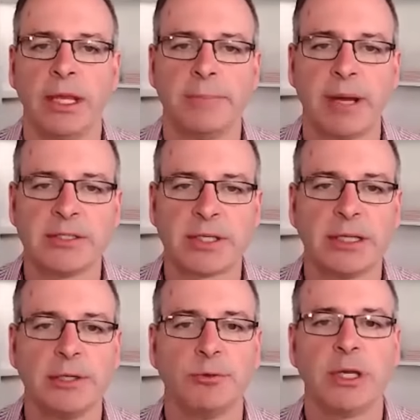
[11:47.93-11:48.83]
It
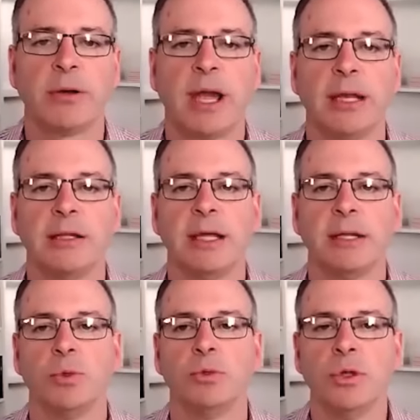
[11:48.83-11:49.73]
basically reiterated that we'll